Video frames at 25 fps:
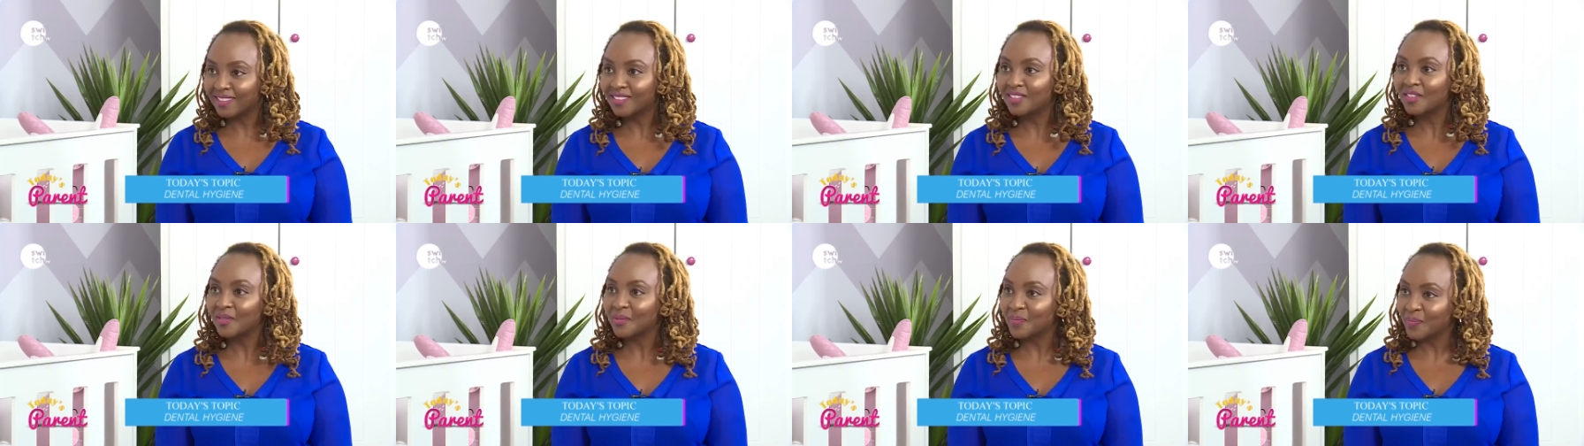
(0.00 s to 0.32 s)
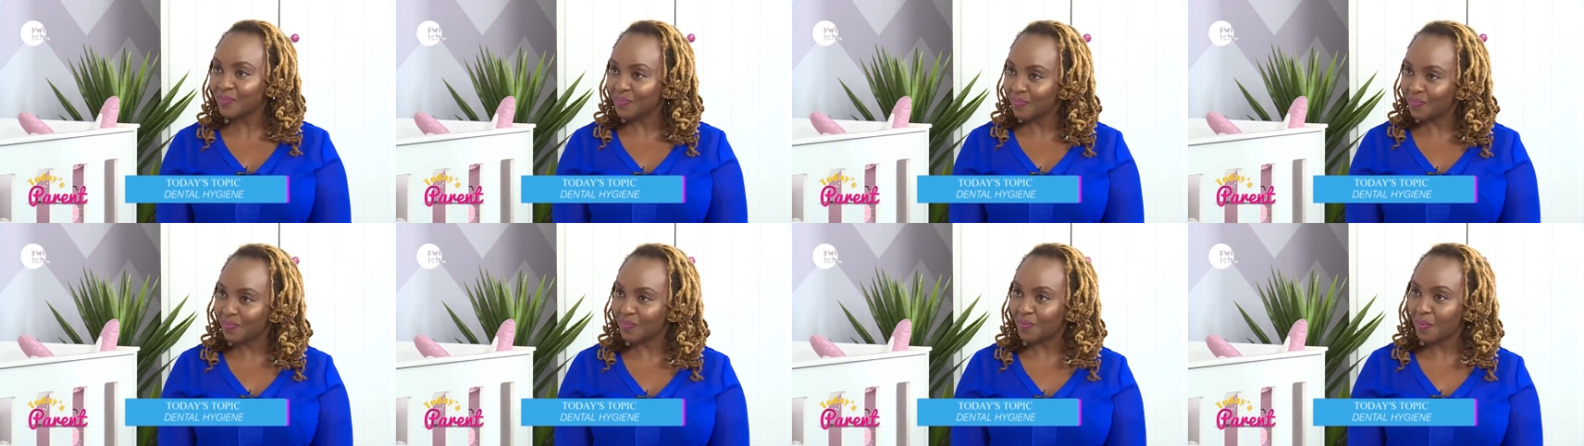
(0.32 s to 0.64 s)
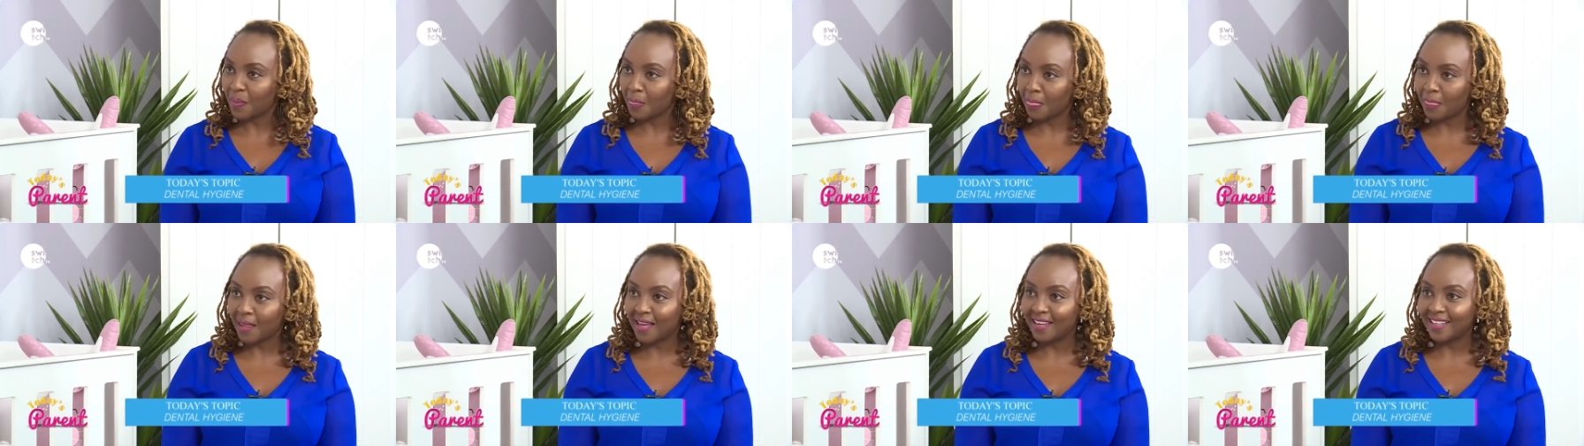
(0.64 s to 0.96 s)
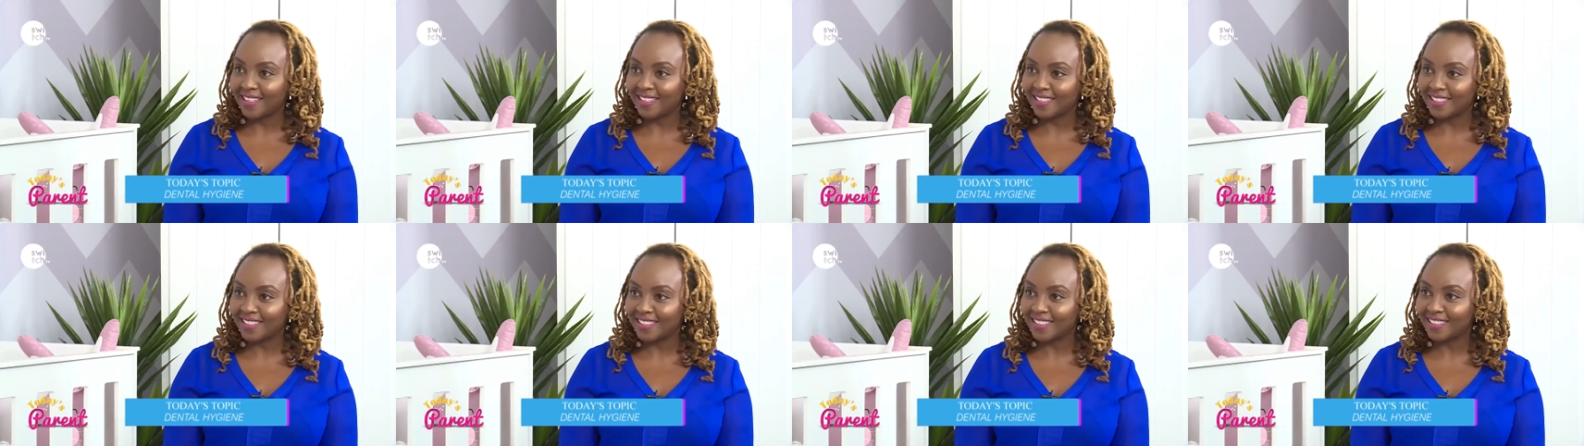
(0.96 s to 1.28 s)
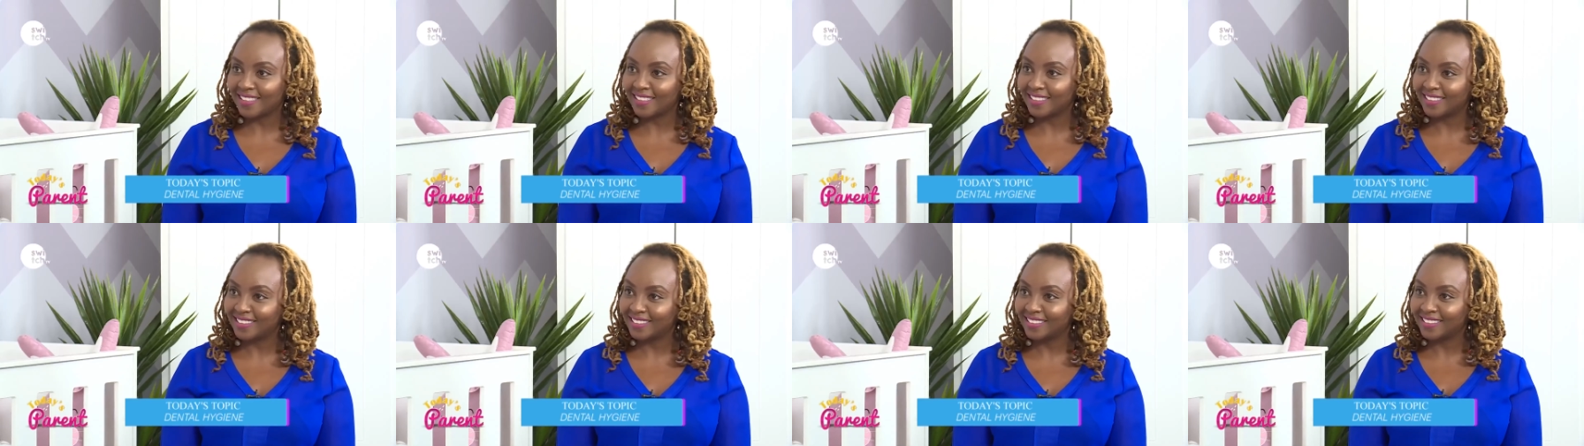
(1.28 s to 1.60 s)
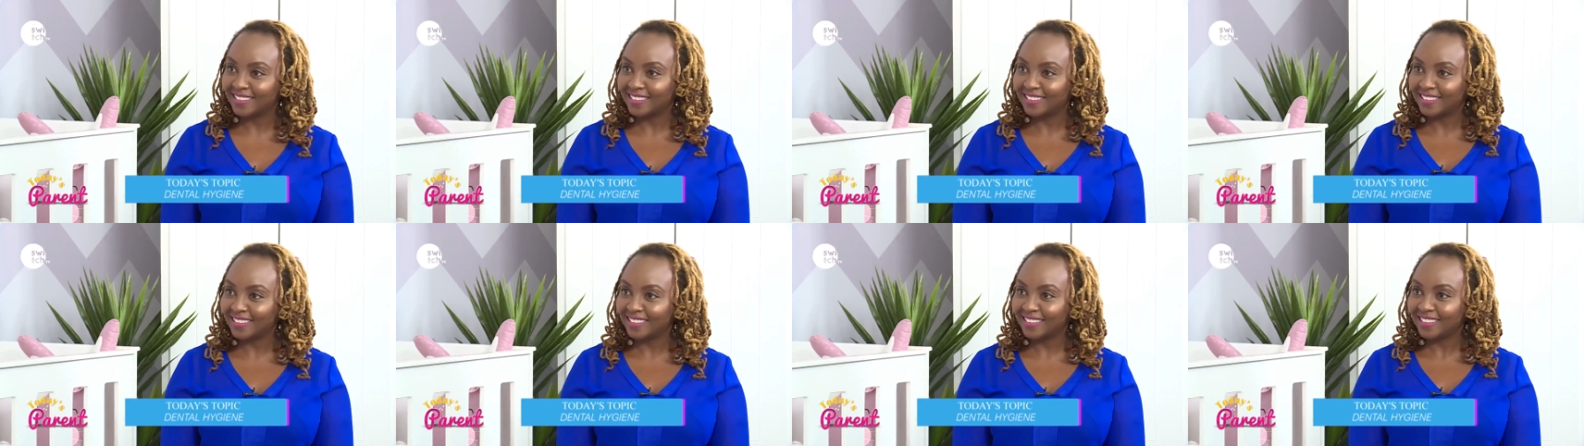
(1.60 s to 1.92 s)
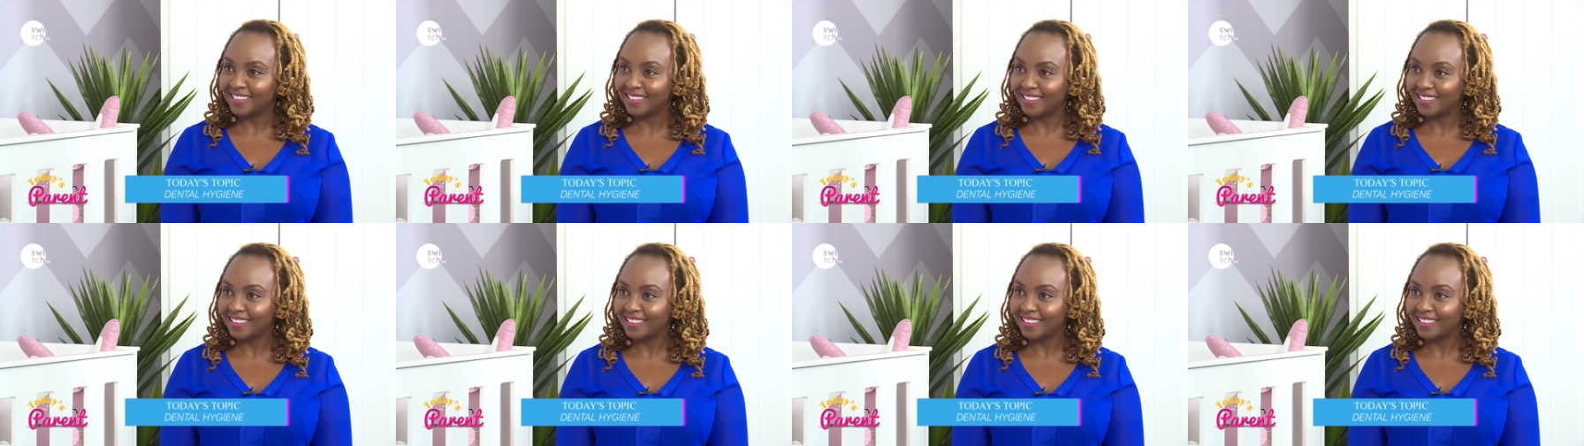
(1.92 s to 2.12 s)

Thank you so much. Yes. And you know,